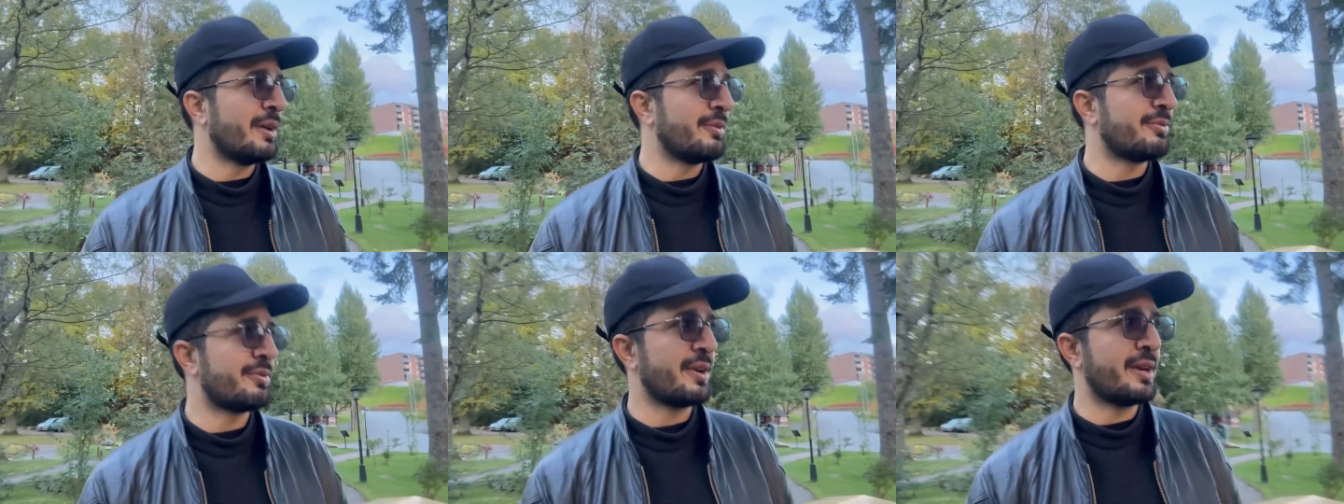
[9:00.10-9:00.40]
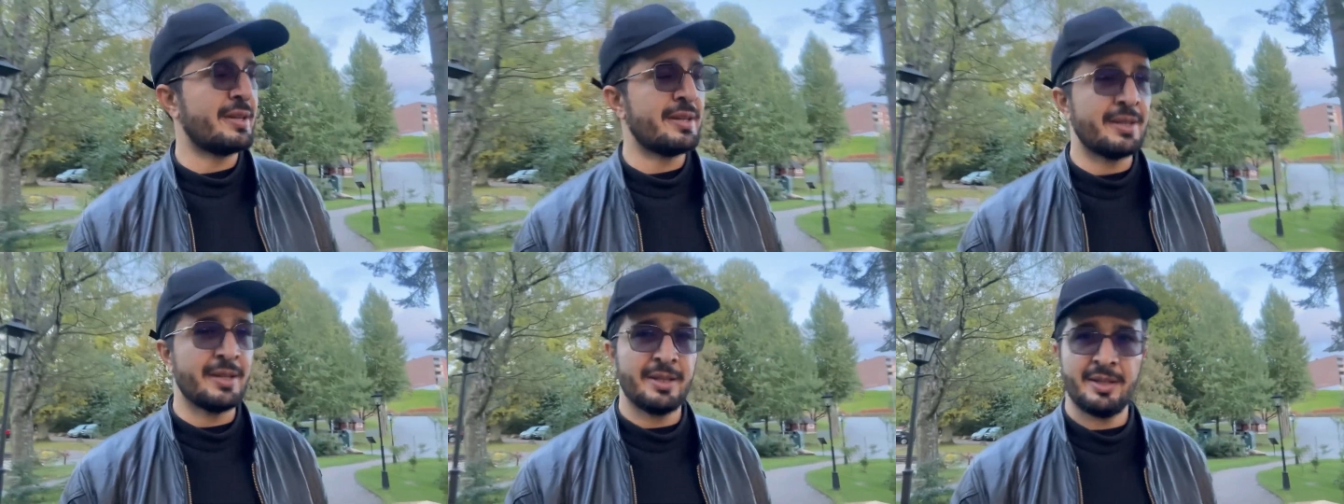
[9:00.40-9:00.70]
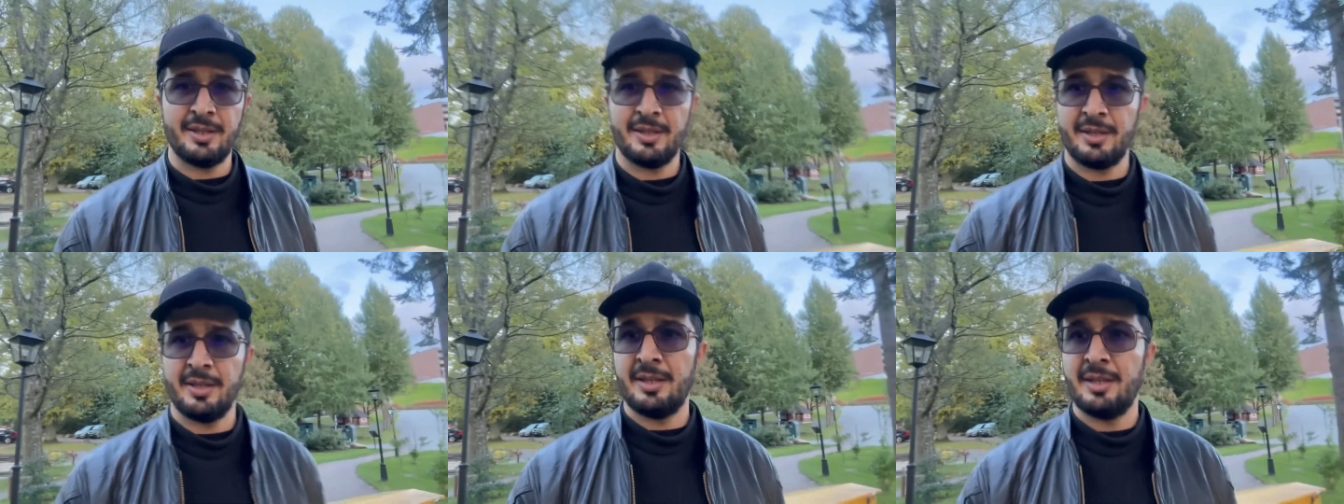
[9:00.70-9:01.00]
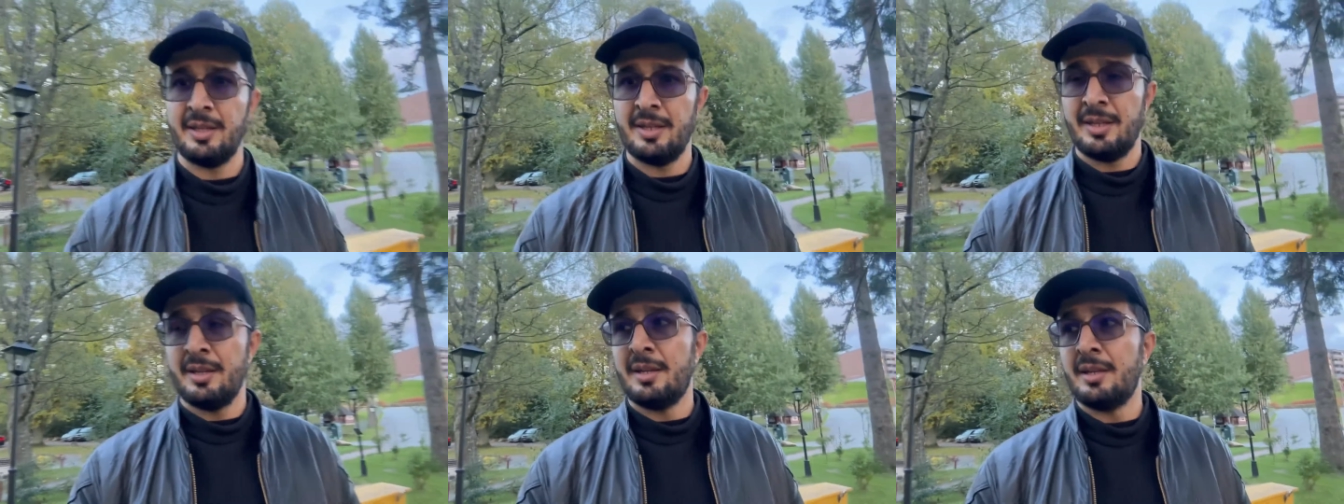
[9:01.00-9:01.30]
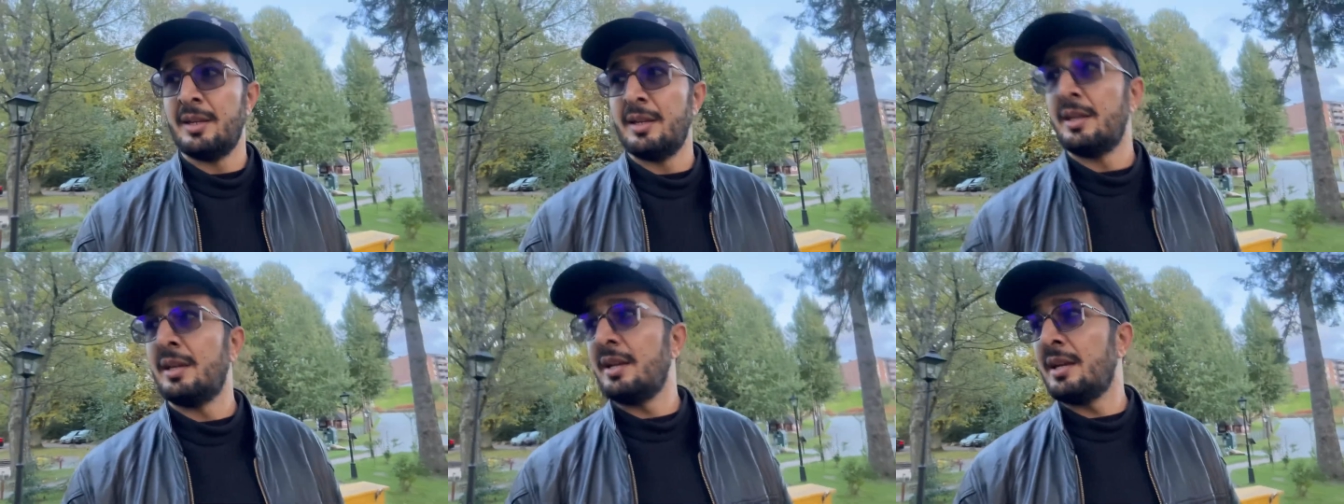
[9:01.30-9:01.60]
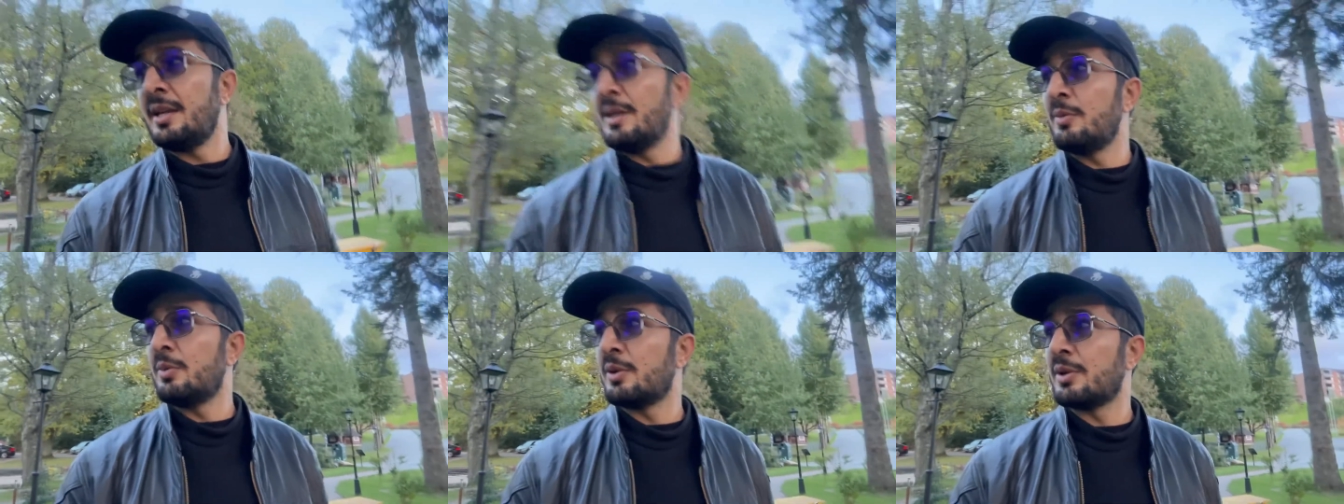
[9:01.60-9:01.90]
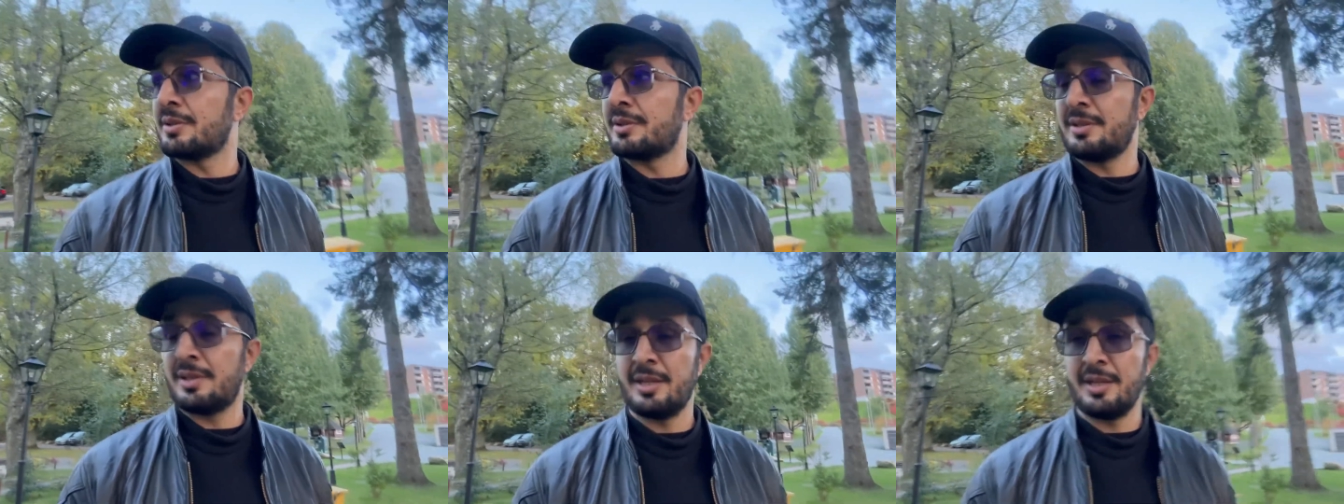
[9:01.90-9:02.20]
friend, he
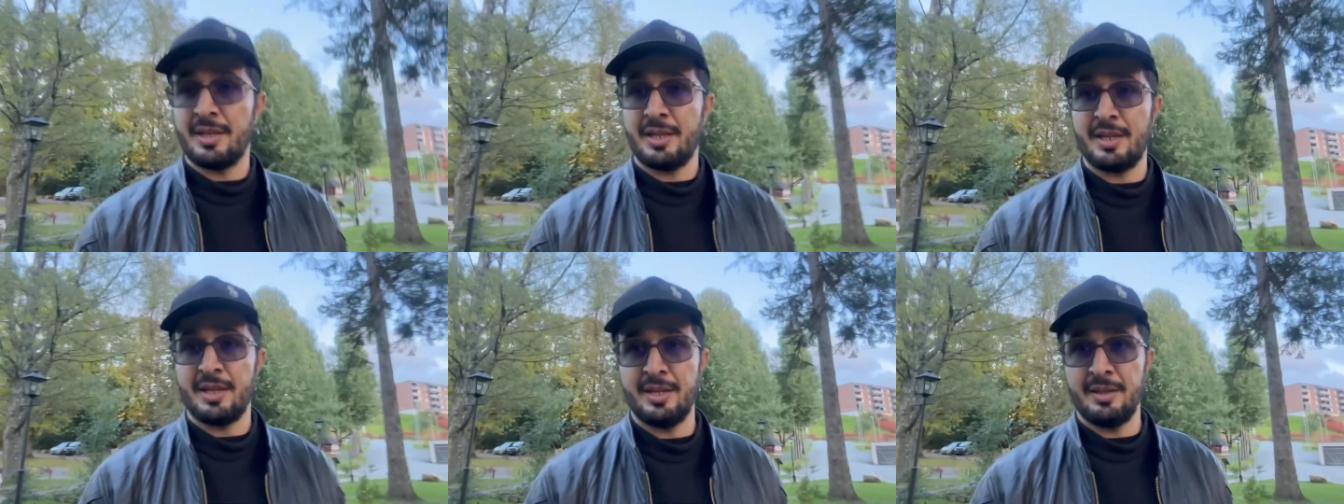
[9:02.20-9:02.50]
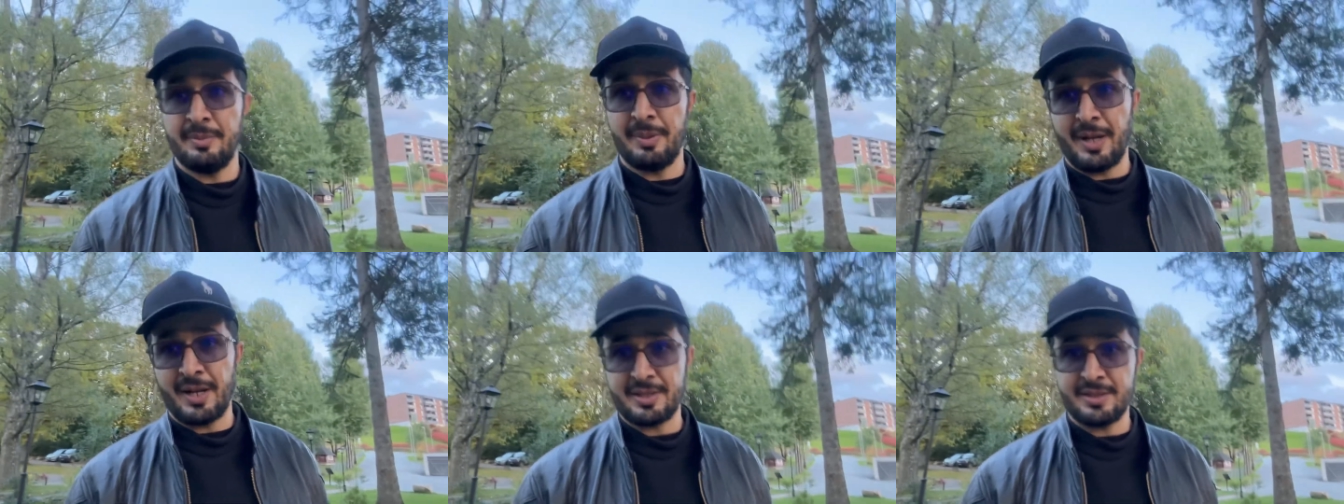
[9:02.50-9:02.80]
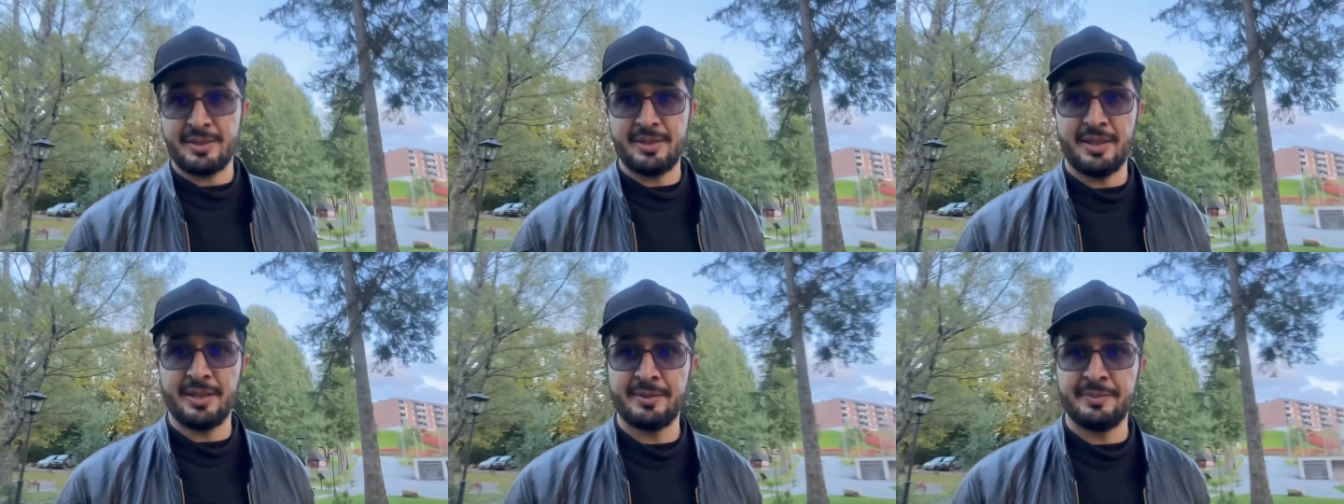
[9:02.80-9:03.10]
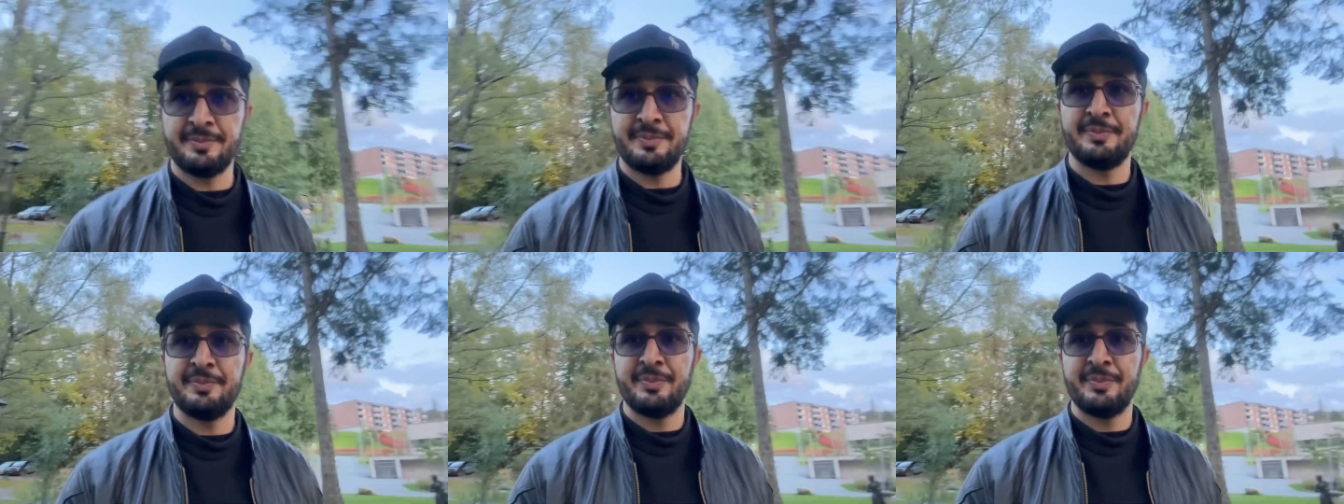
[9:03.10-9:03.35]
was in Pakistan